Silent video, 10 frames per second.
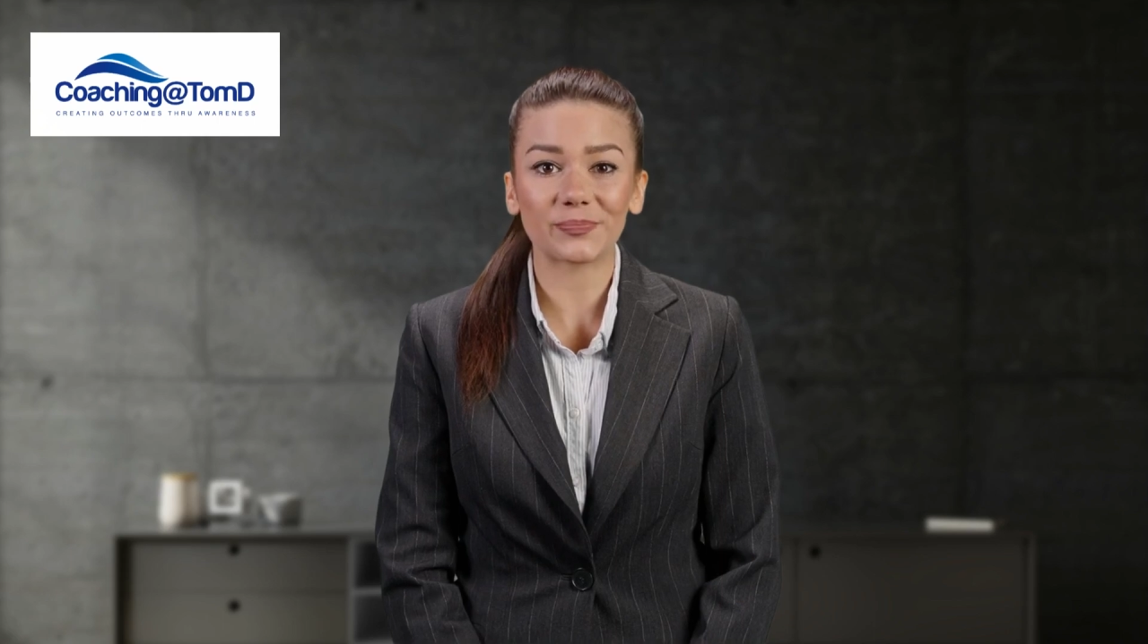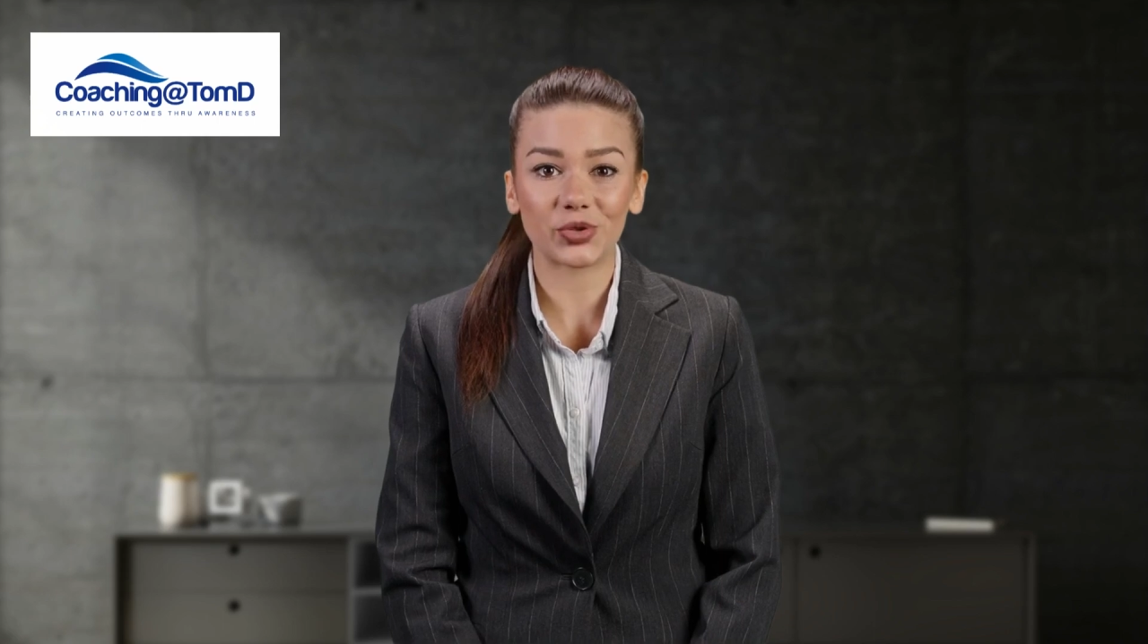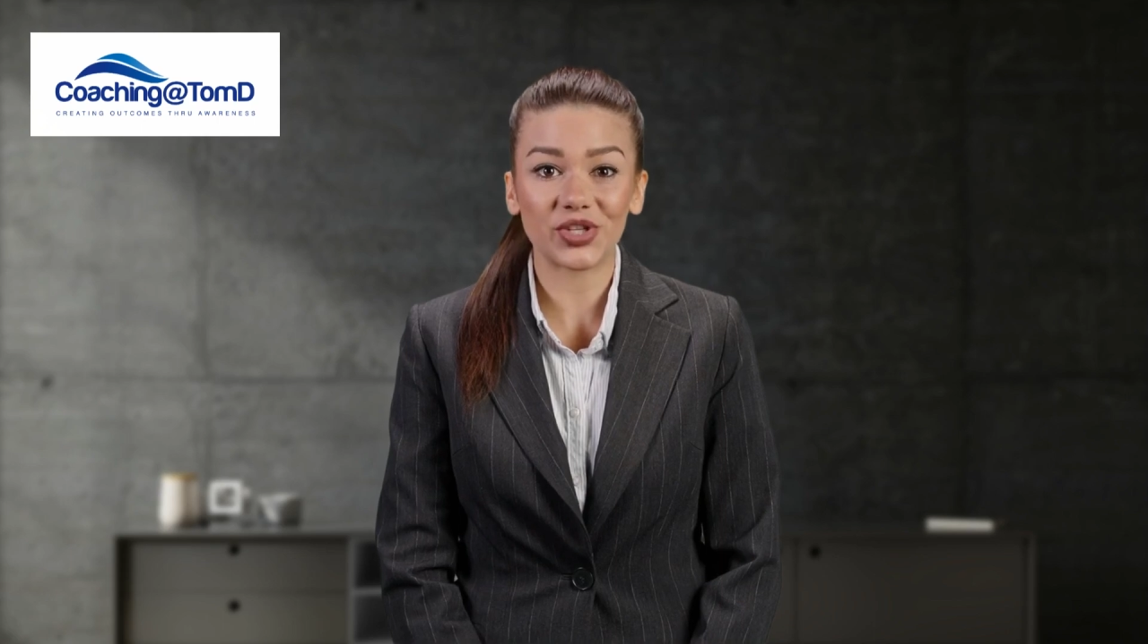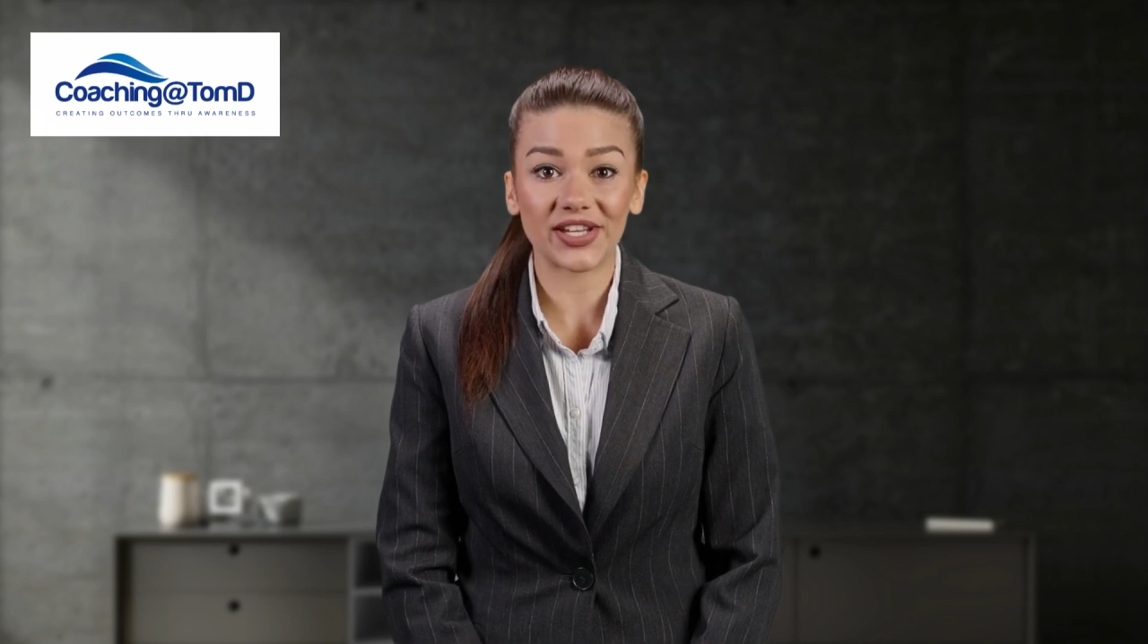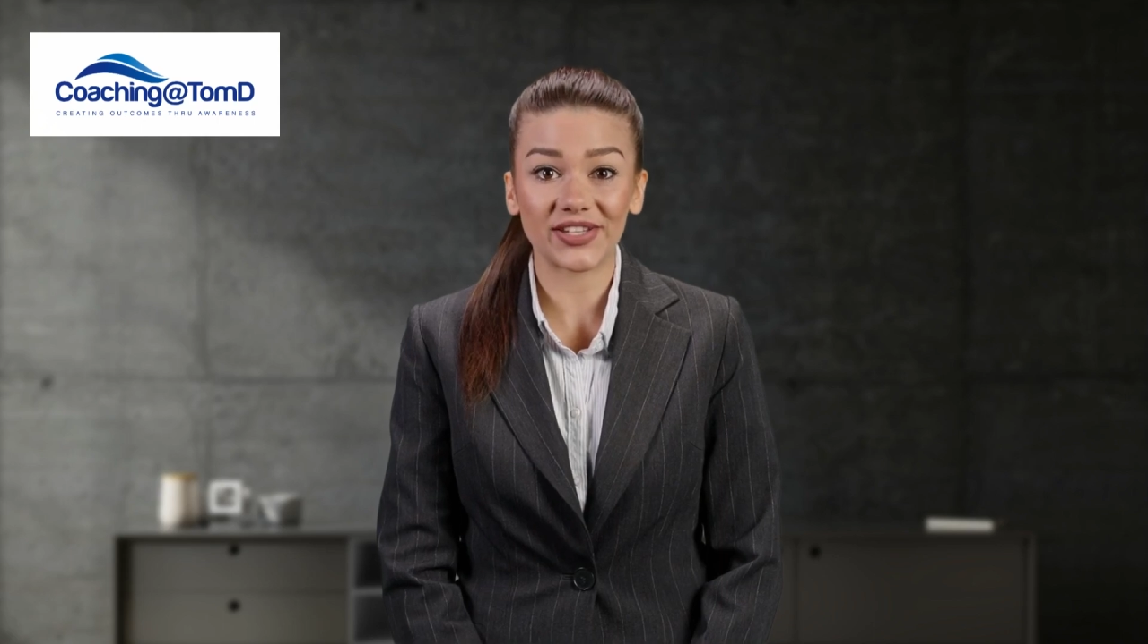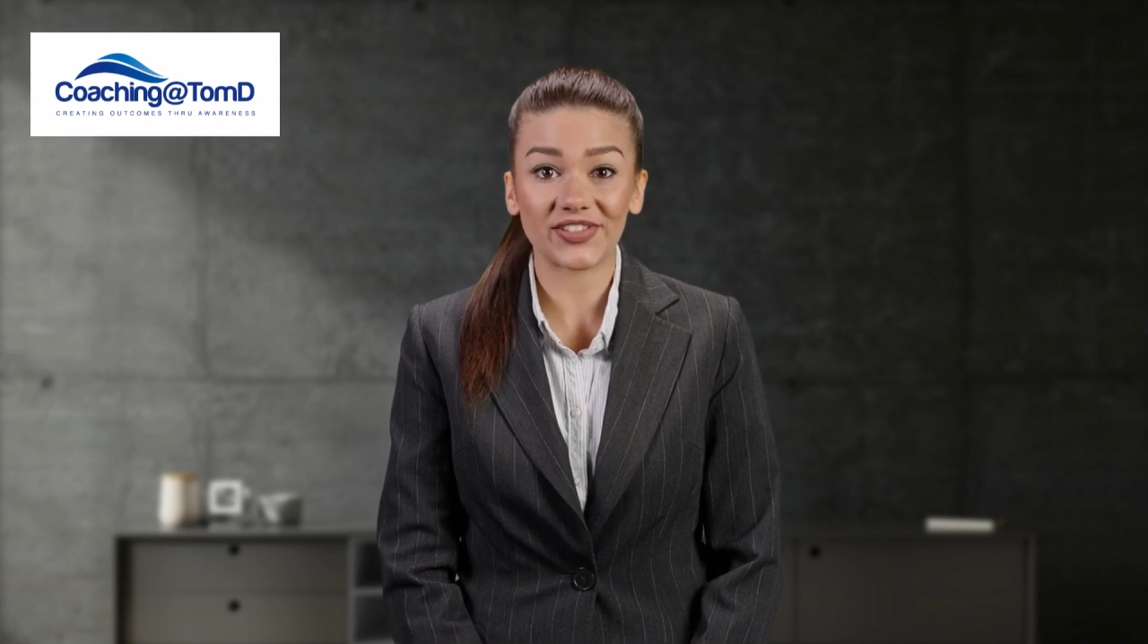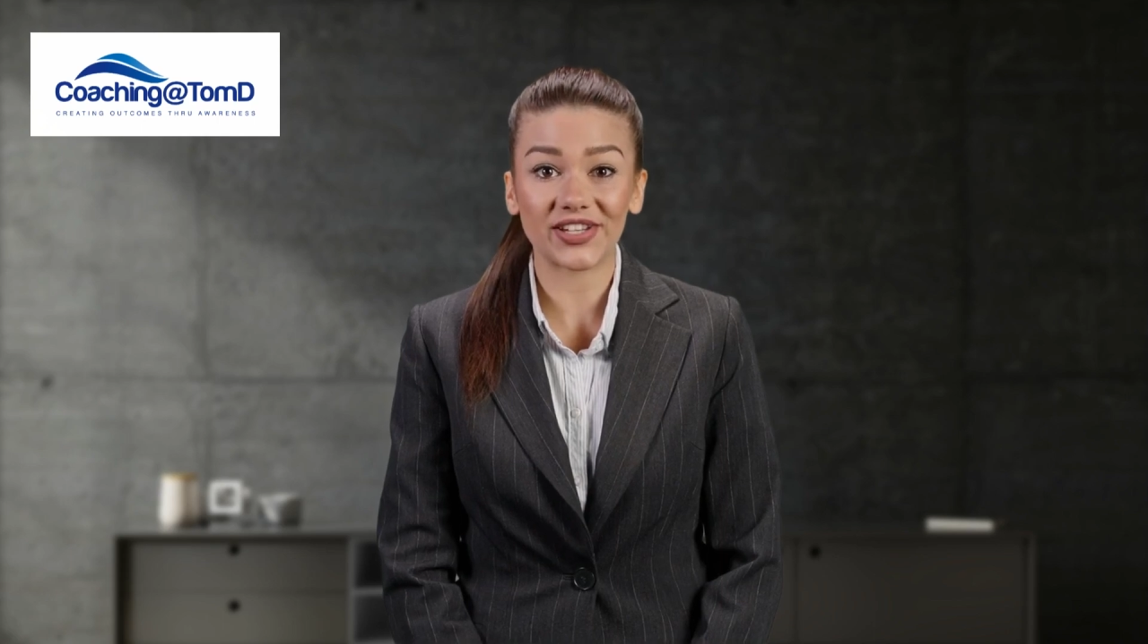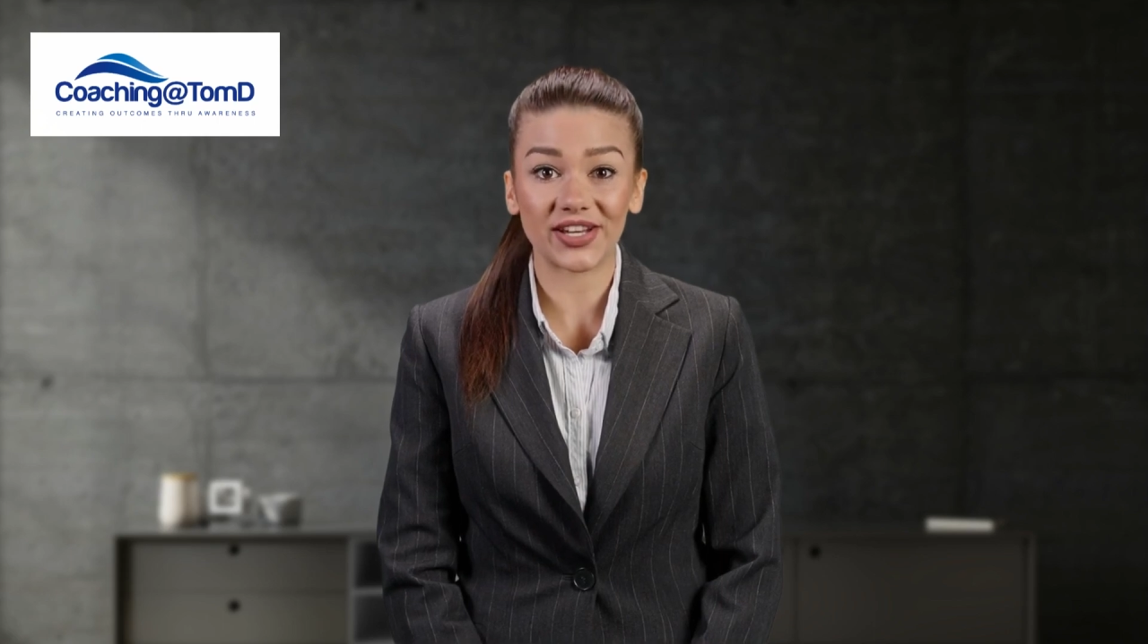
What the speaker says: breathe.